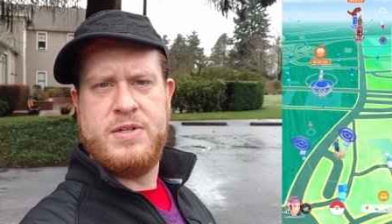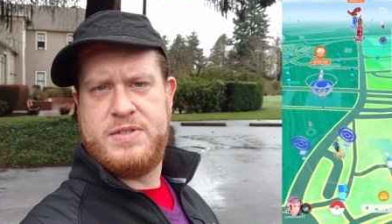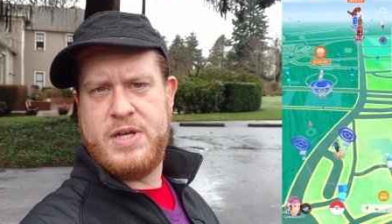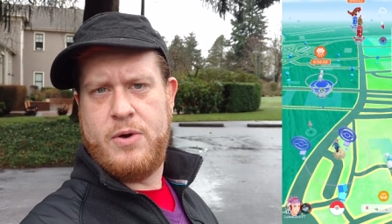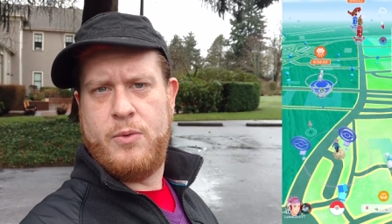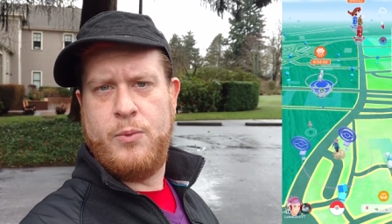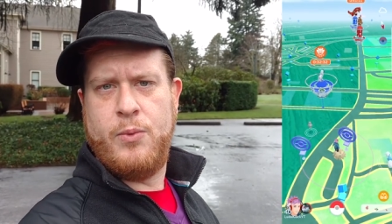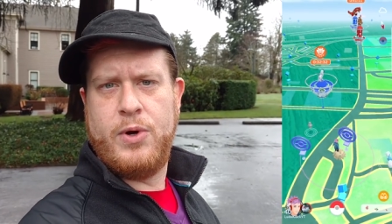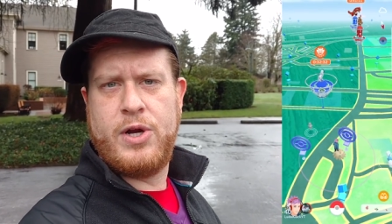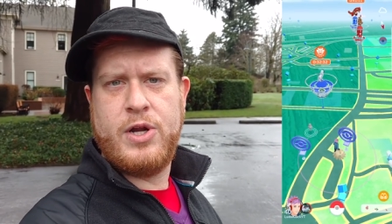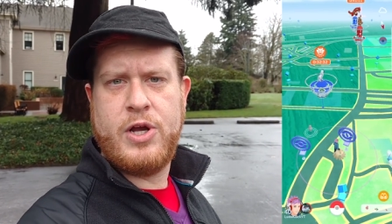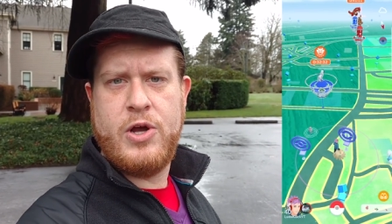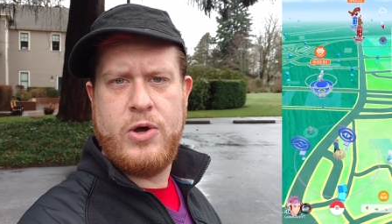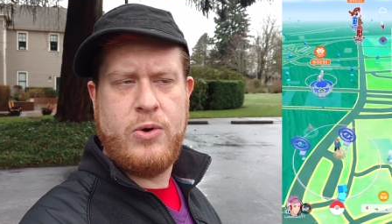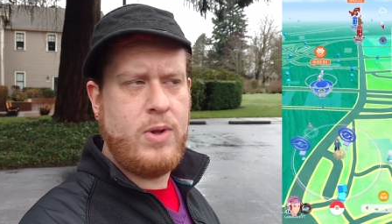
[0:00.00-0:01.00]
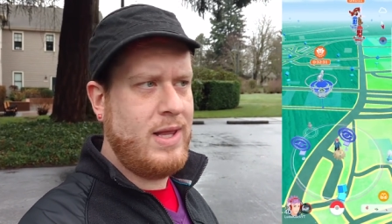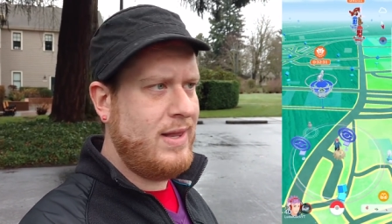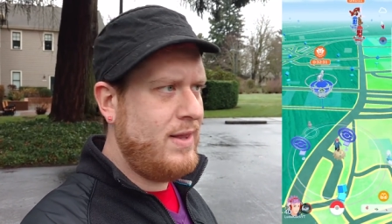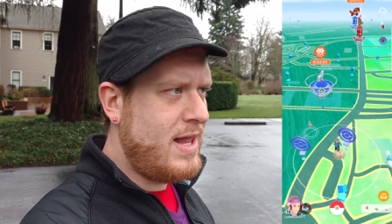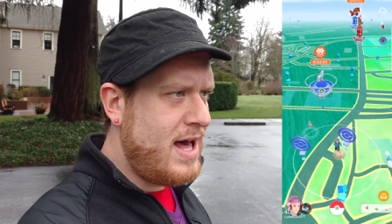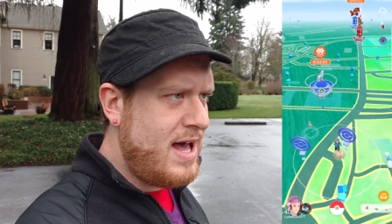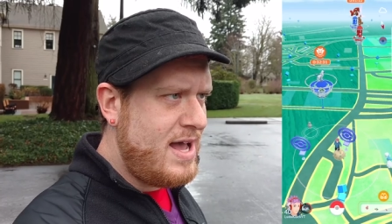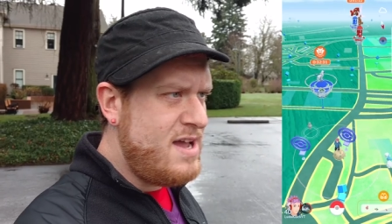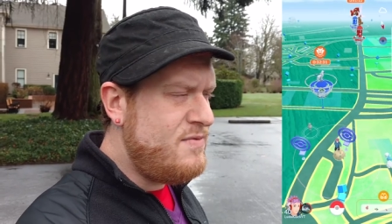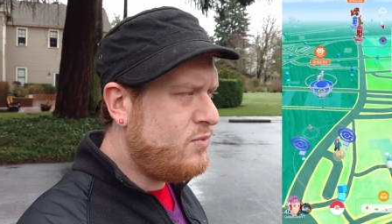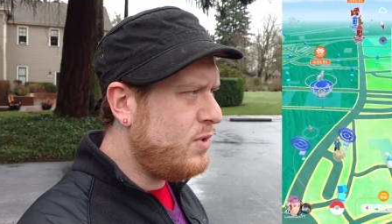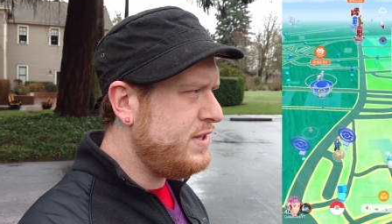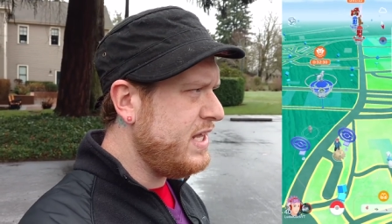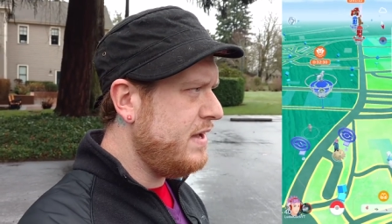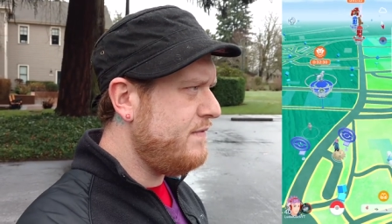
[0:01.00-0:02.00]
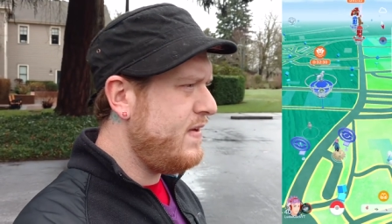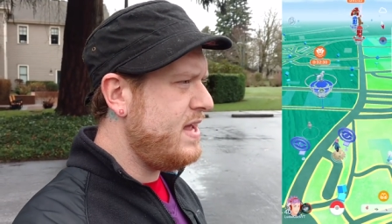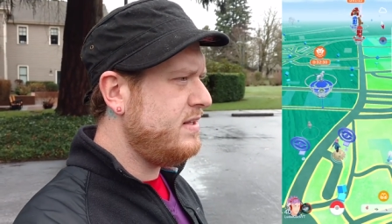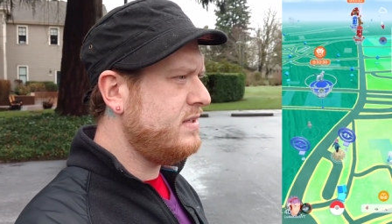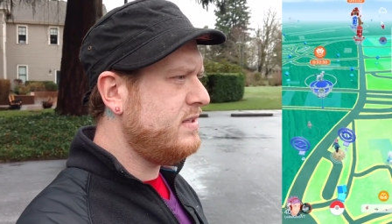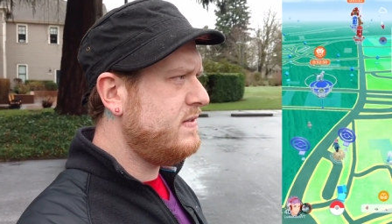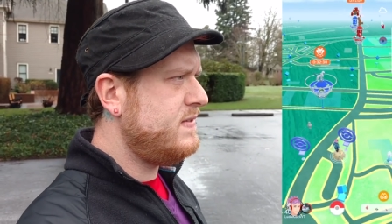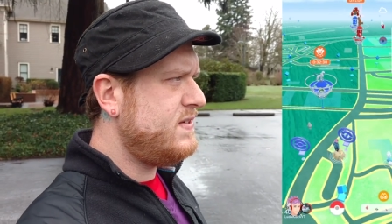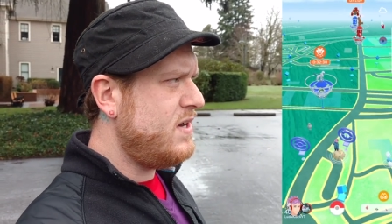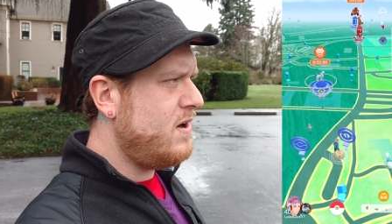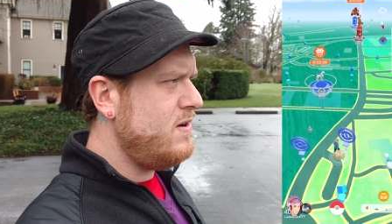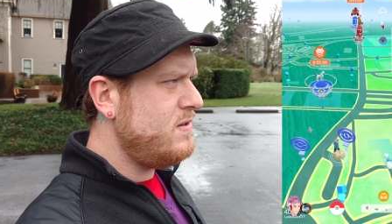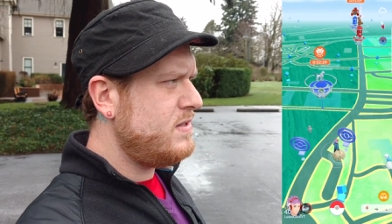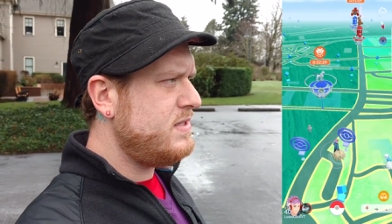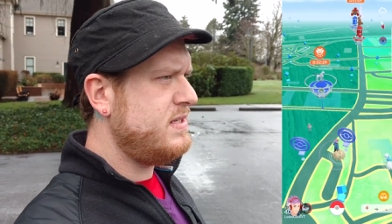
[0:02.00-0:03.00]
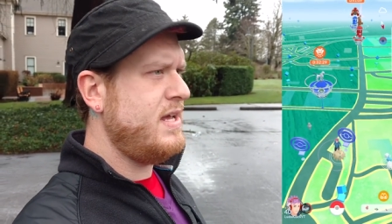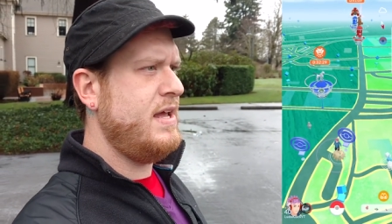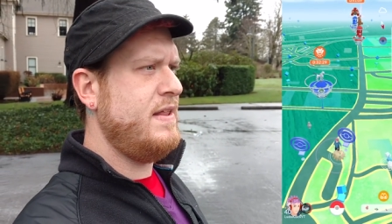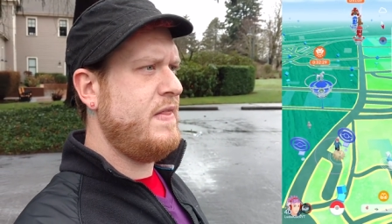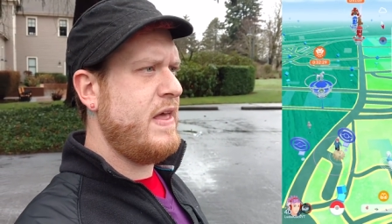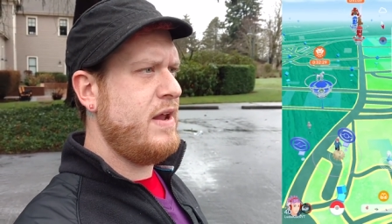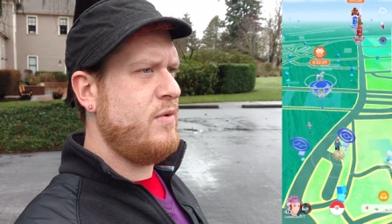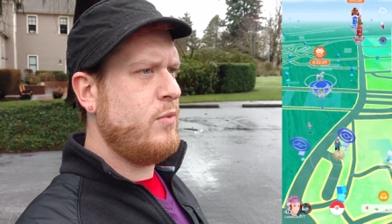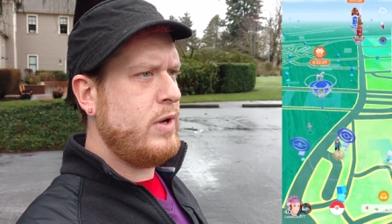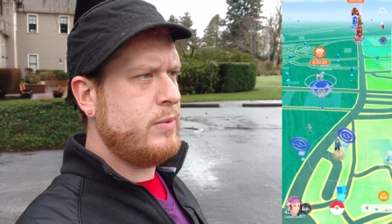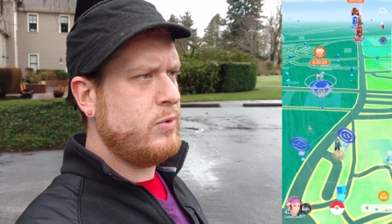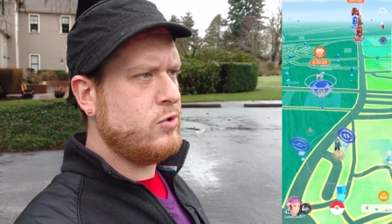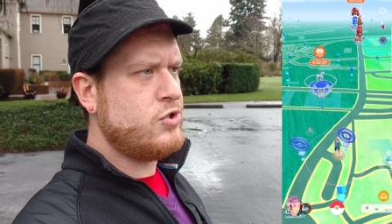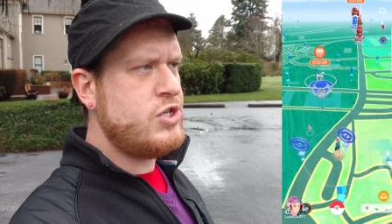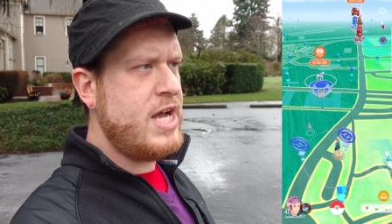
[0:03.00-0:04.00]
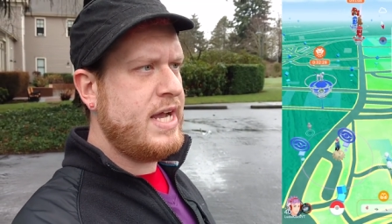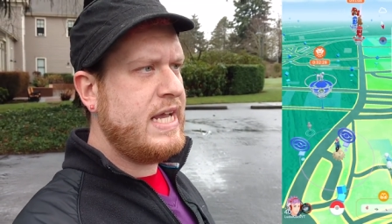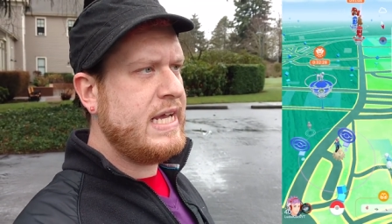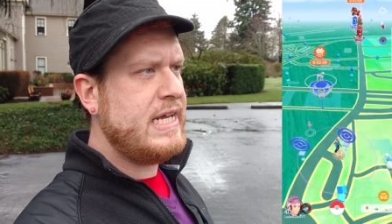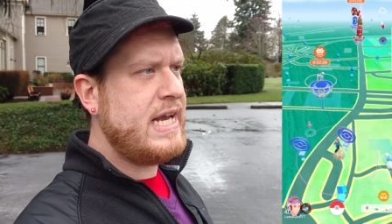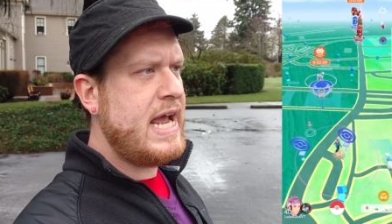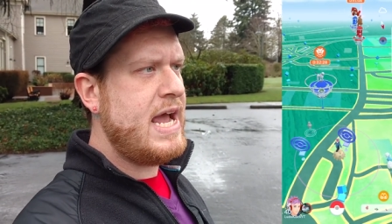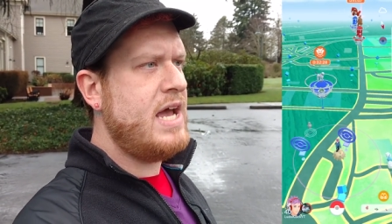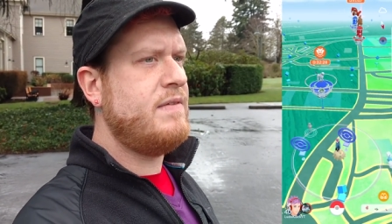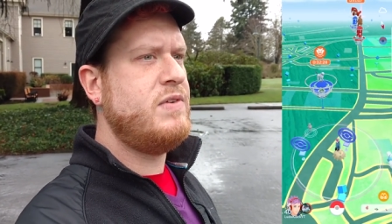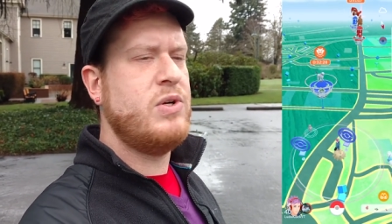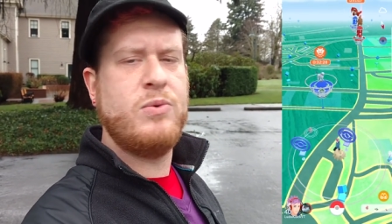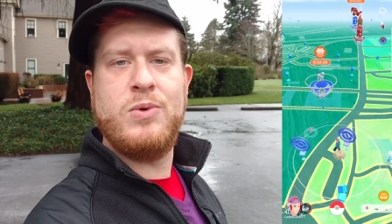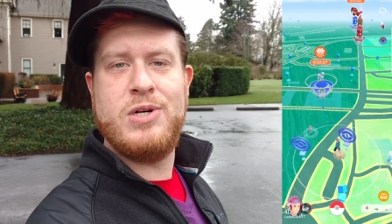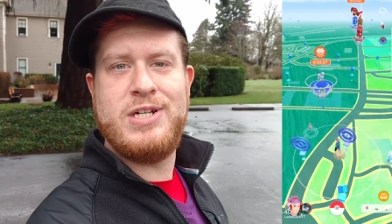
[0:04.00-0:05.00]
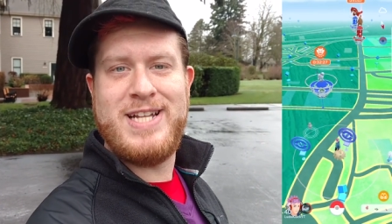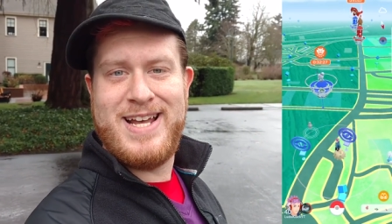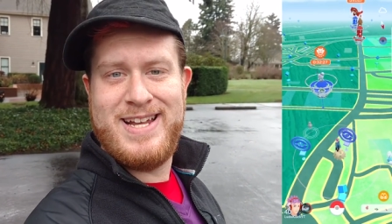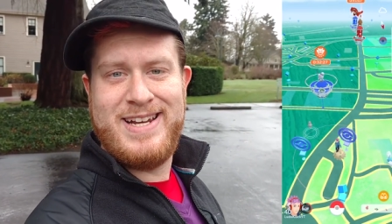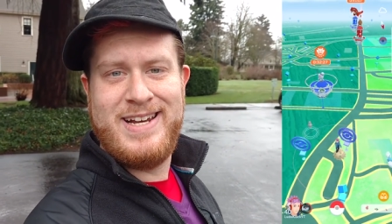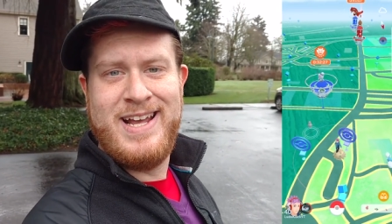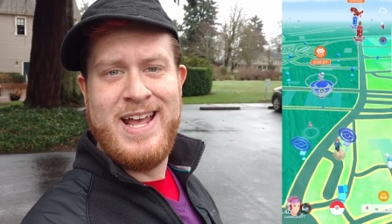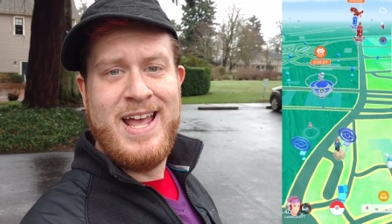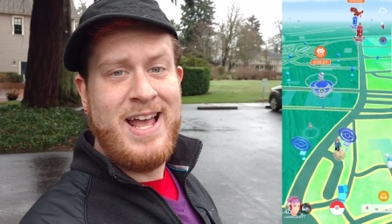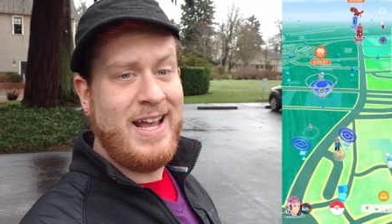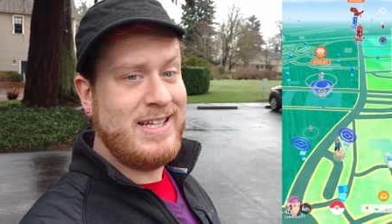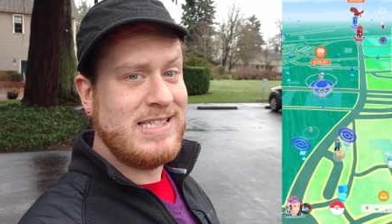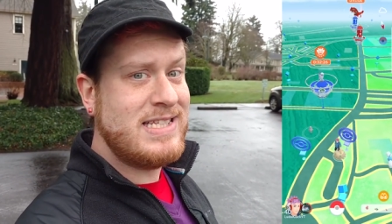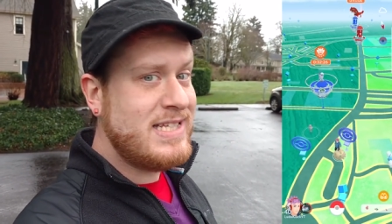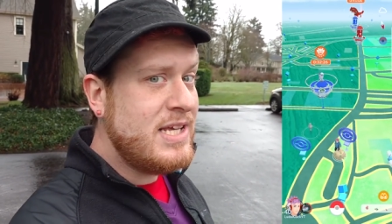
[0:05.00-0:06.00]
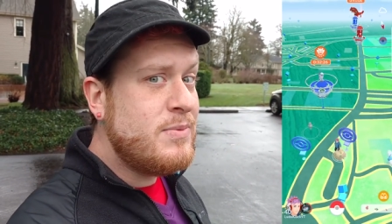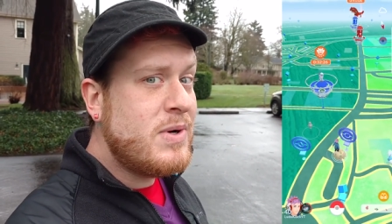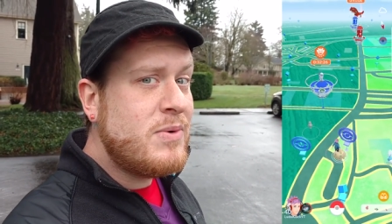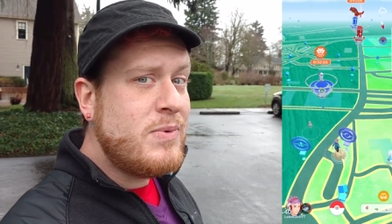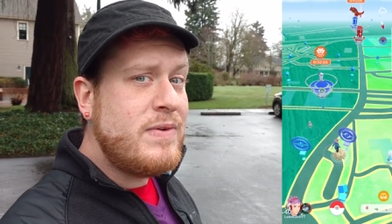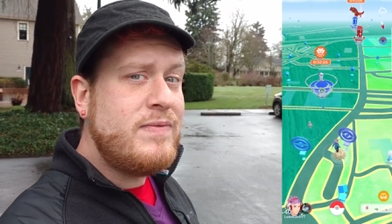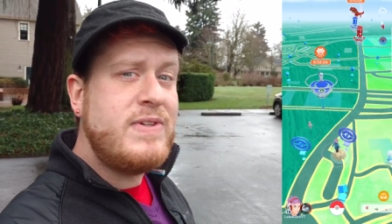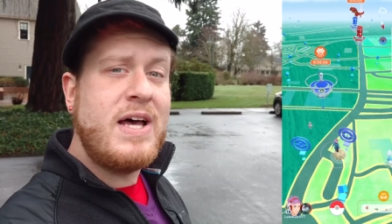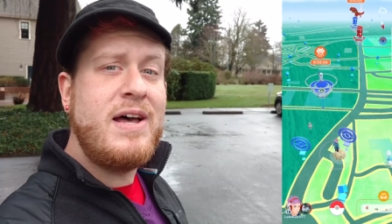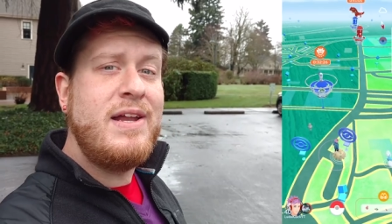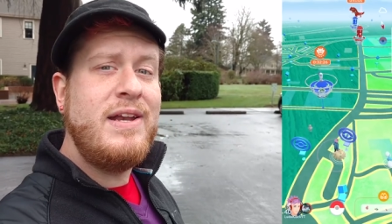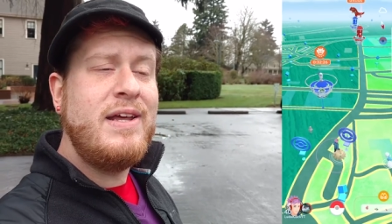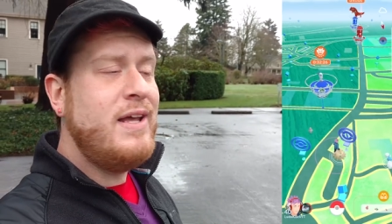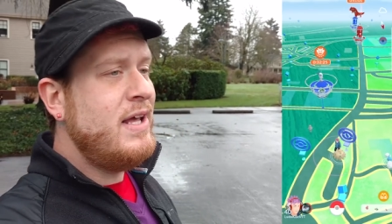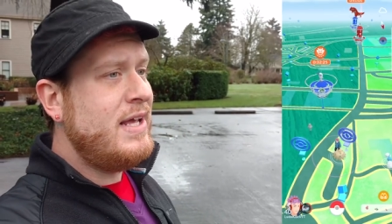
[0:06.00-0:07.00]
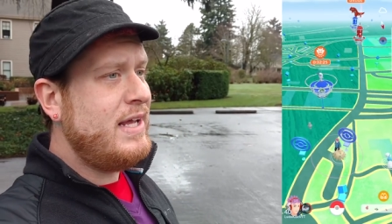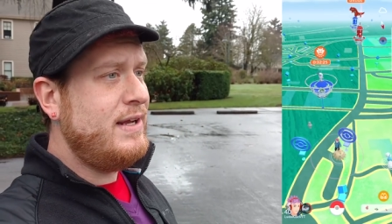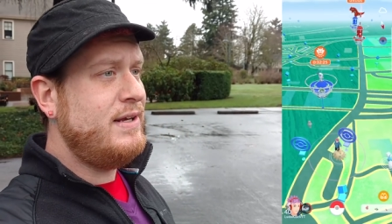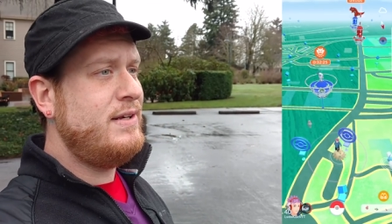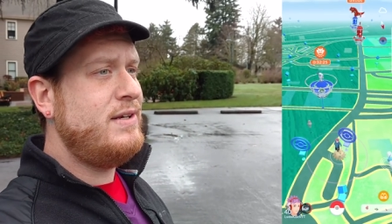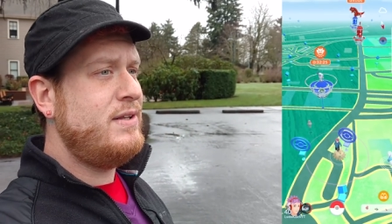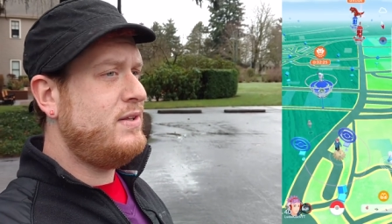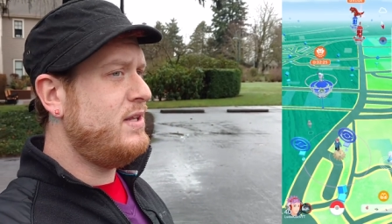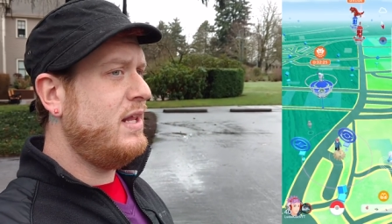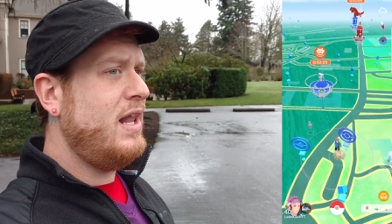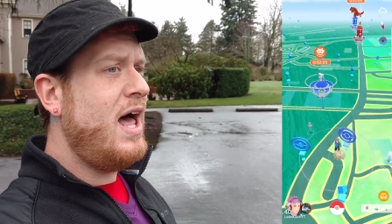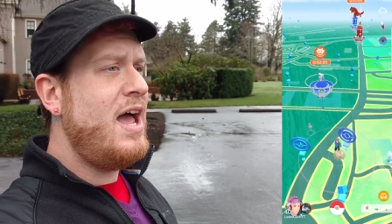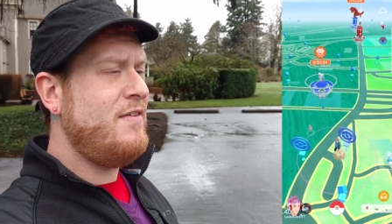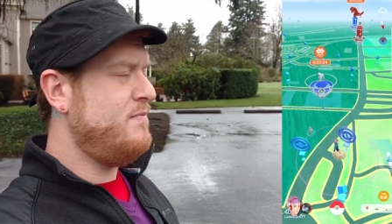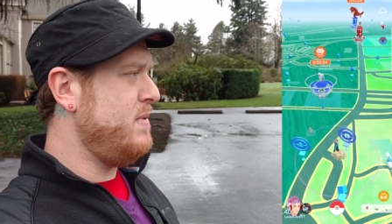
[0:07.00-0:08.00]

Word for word: So we're gonna go live when the event starts, and then we will check in after we're done and see what we've done in the live.